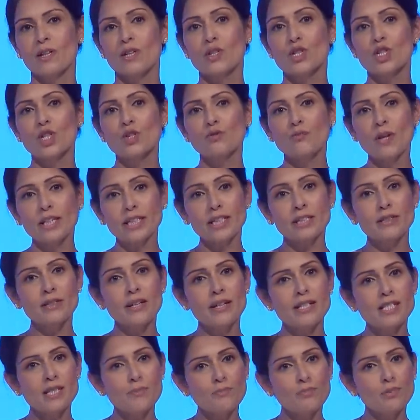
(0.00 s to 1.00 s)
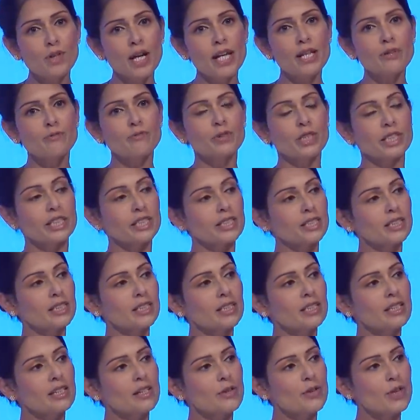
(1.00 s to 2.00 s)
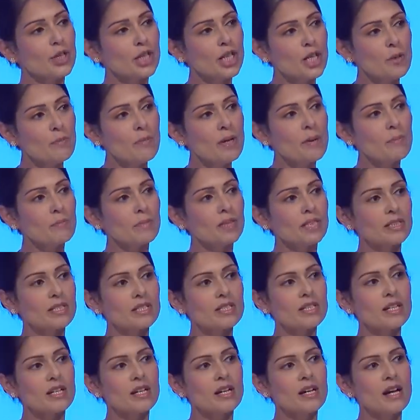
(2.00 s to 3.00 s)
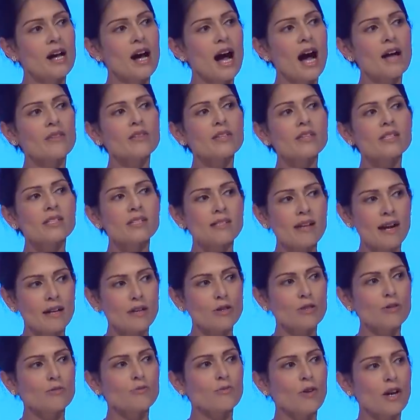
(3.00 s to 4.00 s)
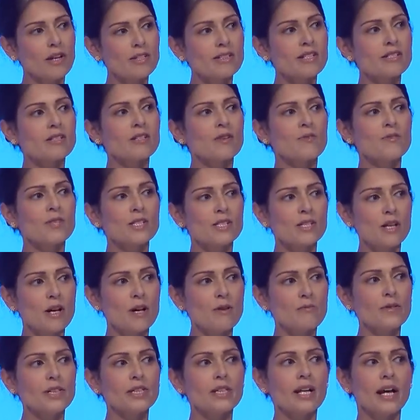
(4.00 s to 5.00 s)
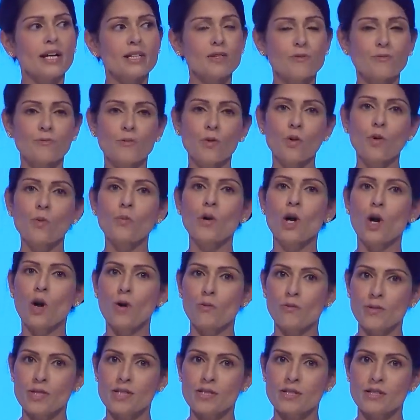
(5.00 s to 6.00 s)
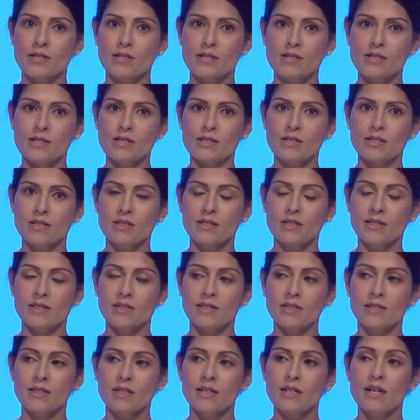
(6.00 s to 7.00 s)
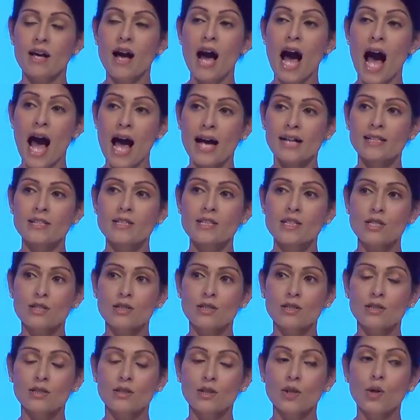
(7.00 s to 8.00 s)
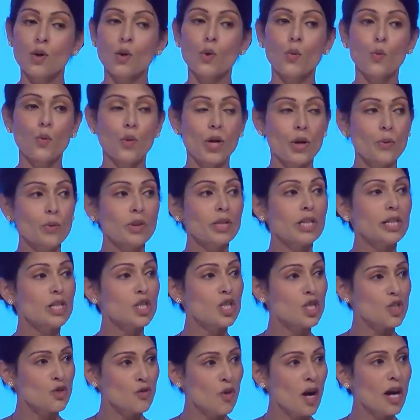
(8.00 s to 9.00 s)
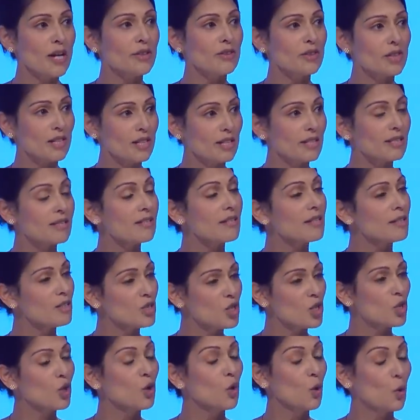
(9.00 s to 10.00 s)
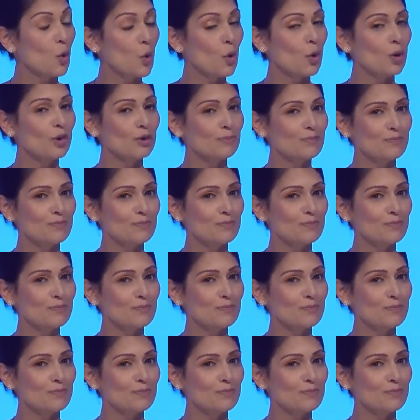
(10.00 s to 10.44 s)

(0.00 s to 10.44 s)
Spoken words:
to recognise the bravery, the commitment, and the sacrifices of serving and former officers. And we will enshrine this into law.